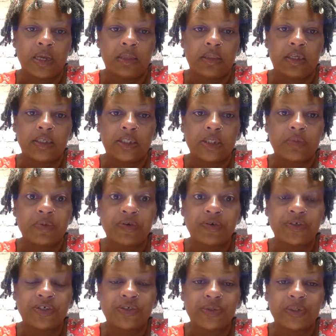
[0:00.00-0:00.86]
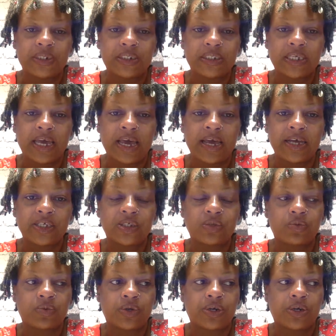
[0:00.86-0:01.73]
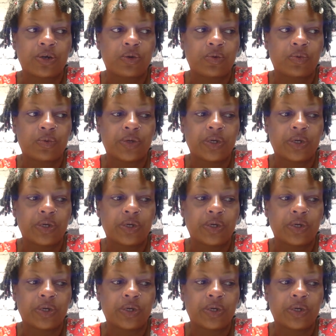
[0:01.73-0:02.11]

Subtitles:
these spiritual attacks where